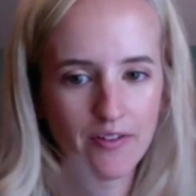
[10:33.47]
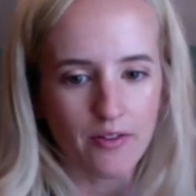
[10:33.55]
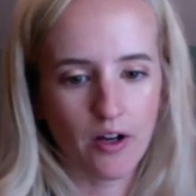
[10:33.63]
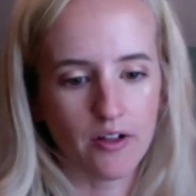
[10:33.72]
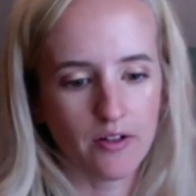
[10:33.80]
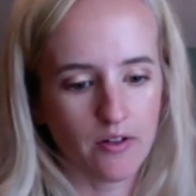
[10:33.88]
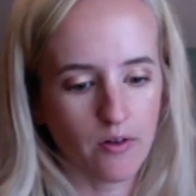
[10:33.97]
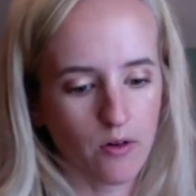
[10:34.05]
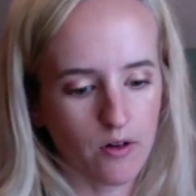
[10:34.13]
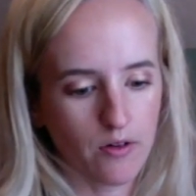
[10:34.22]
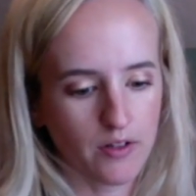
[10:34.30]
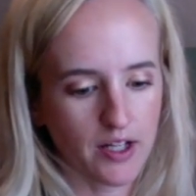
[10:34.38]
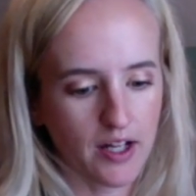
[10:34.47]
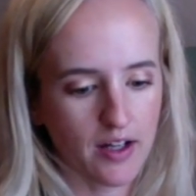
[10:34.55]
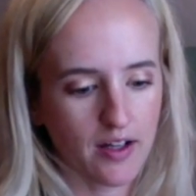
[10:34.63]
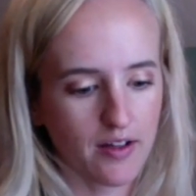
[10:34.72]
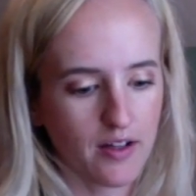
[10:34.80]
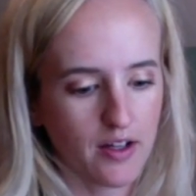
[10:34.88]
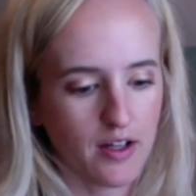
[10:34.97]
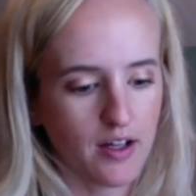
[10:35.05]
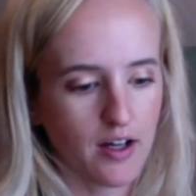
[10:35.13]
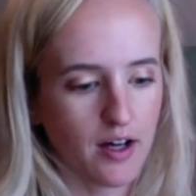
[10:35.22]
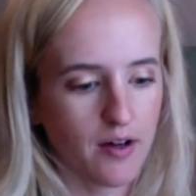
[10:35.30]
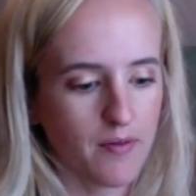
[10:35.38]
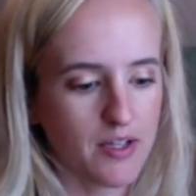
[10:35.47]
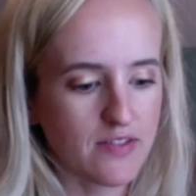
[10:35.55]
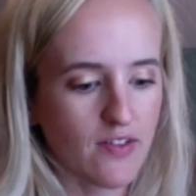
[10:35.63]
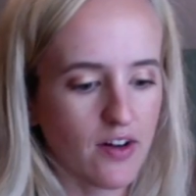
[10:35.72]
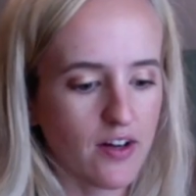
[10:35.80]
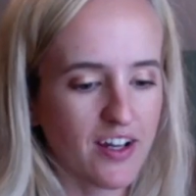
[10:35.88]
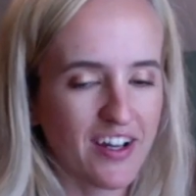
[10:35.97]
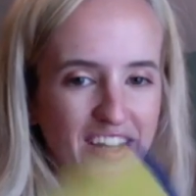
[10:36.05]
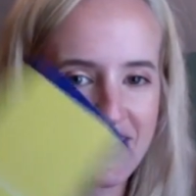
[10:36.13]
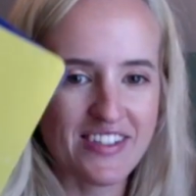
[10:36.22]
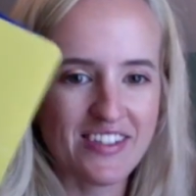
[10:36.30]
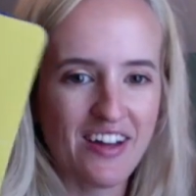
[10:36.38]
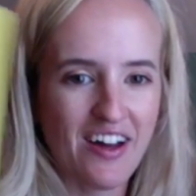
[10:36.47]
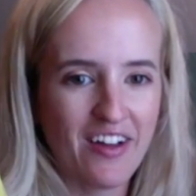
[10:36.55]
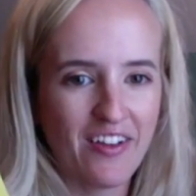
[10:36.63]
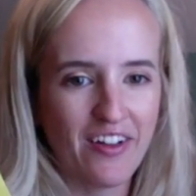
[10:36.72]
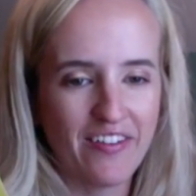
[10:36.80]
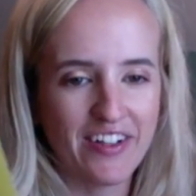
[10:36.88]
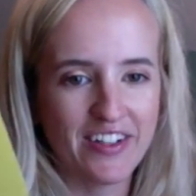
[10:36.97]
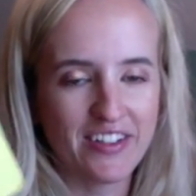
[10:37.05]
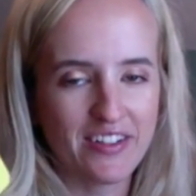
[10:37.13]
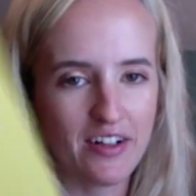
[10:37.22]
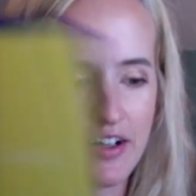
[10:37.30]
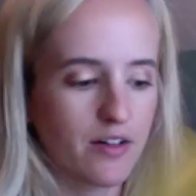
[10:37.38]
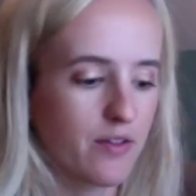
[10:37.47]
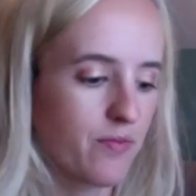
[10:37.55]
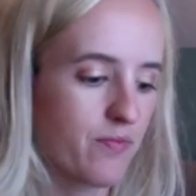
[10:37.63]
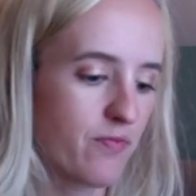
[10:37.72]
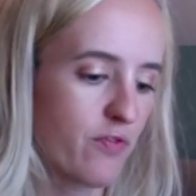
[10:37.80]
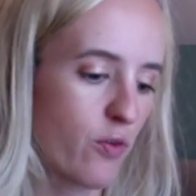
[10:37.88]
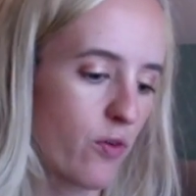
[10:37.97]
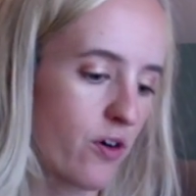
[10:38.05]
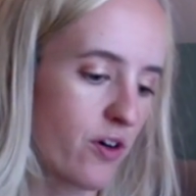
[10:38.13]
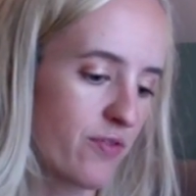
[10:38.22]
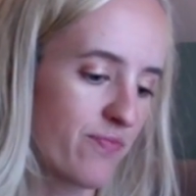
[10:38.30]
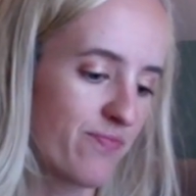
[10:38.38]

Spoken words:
Color Oracle deck. I love it for,